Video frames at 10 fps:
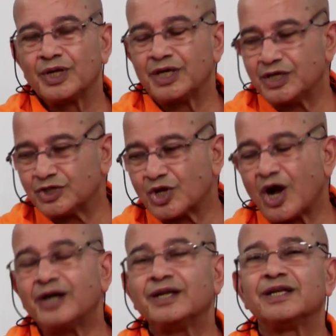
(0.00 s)
is
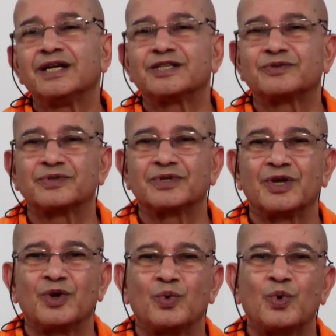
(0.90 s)
not in its
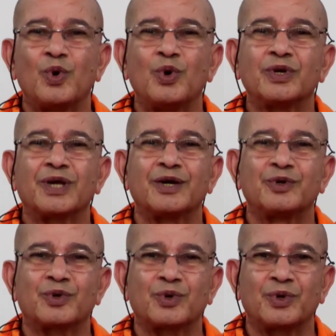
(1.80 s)
own
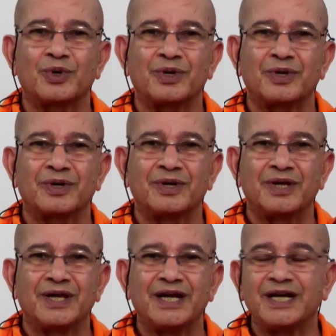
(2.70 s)
control.
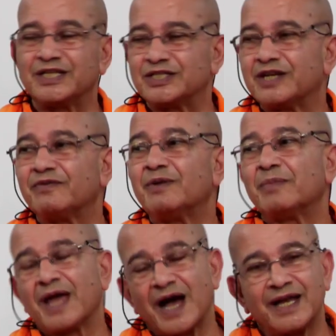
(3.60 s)
It is driven by
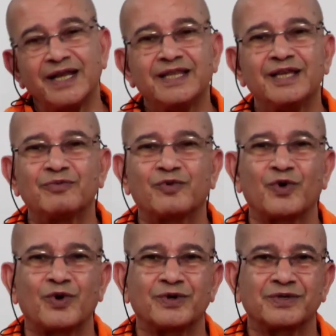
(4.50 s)
another
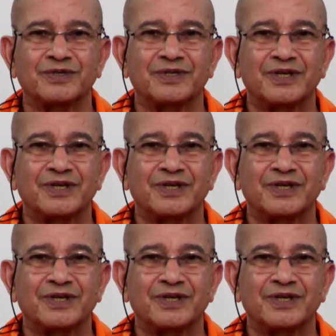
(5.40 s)
force.